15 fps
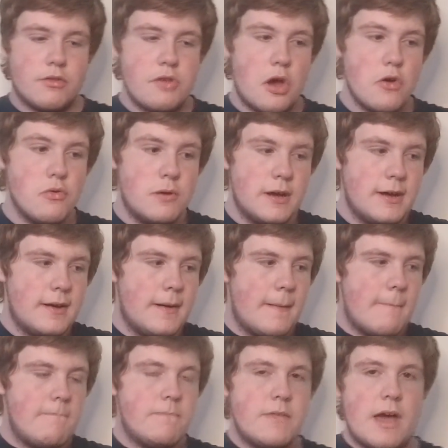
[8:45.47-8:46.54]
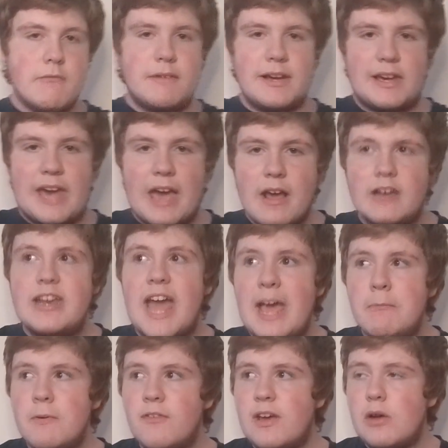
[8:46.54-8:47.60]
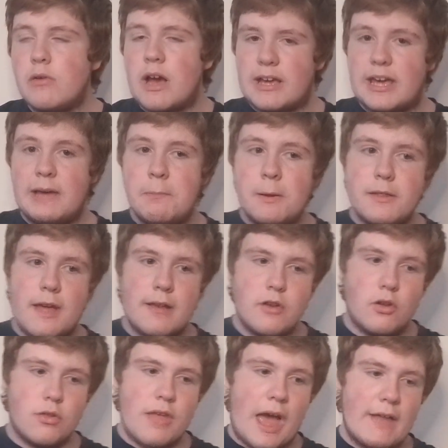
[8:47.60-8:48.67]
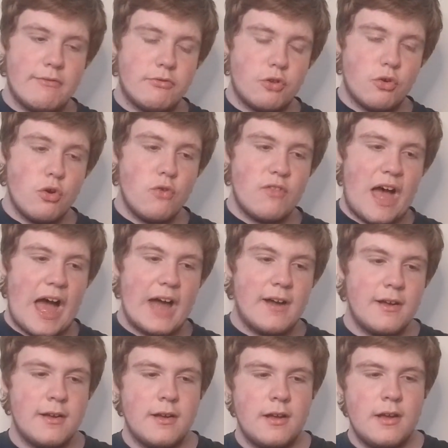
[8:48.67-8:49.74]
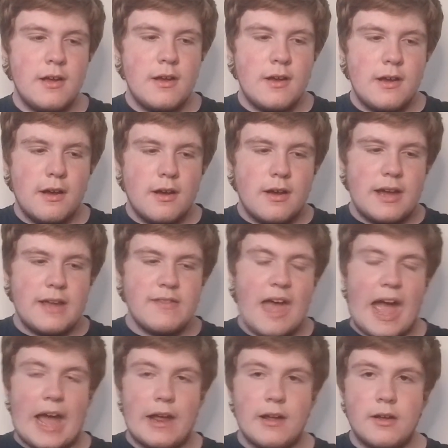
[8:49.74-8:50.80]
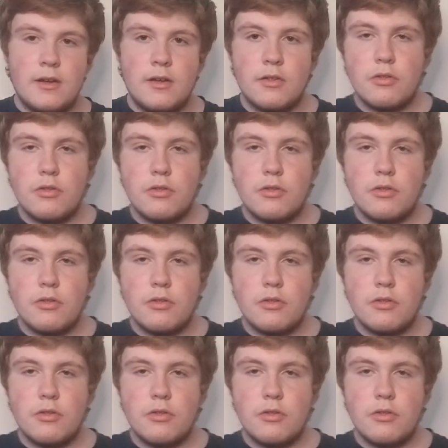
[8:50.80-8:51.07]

So we get a name reveal, a key presenters, and all that in there.